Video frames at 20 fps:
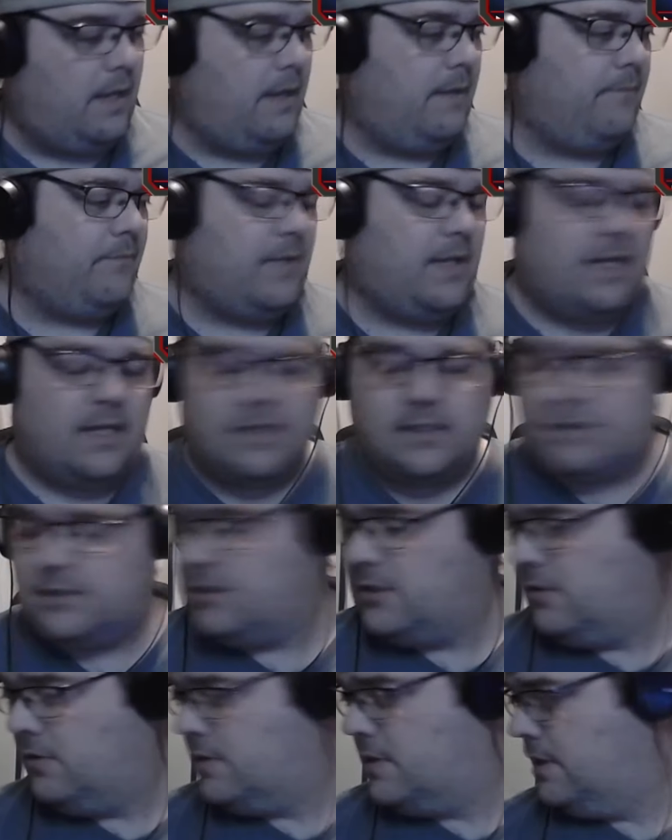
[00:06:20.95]
And
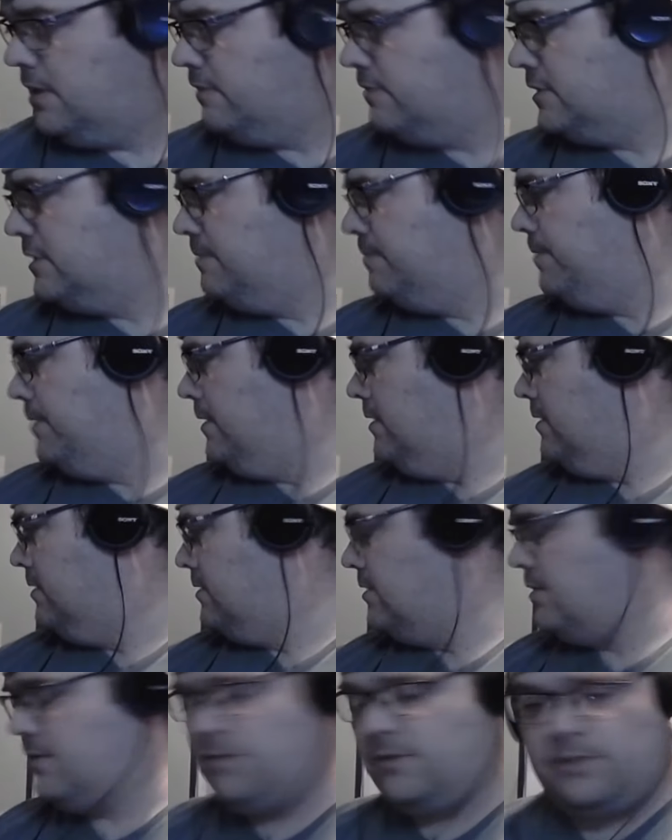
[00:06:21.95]
talking of
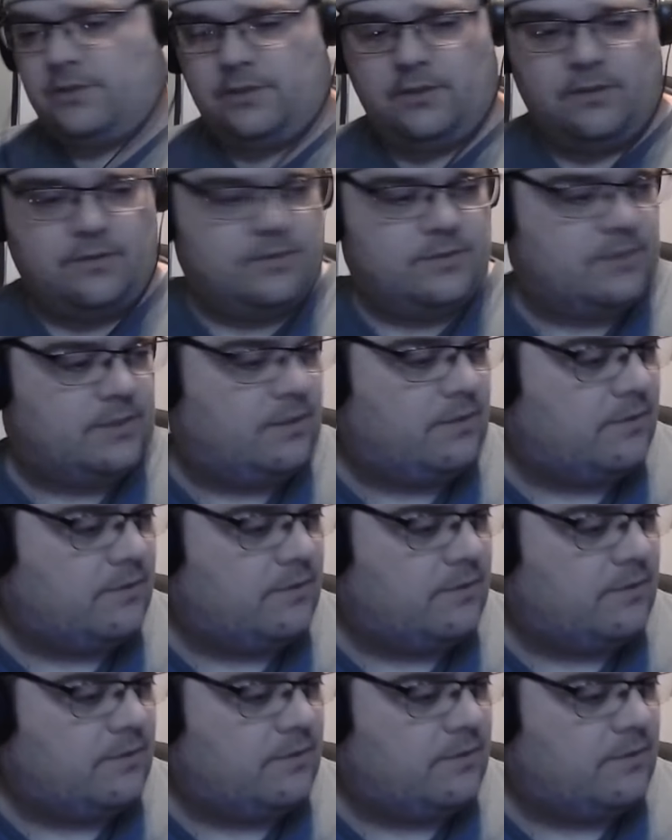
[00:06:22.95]
sponsors and all this other